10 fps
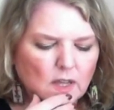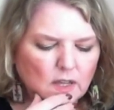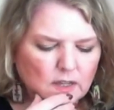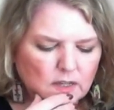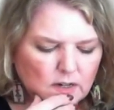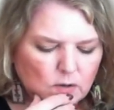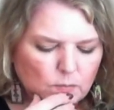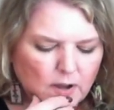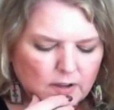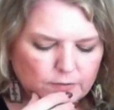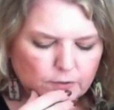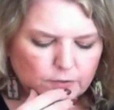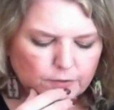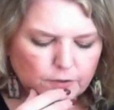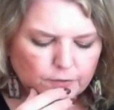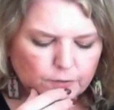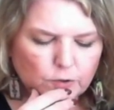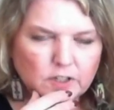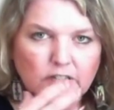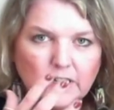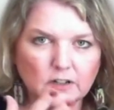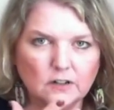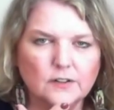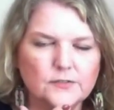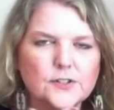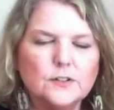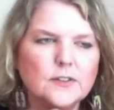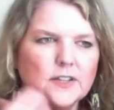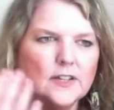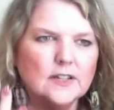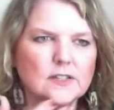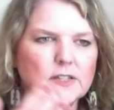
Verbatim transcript: mindful for a full year of certain things.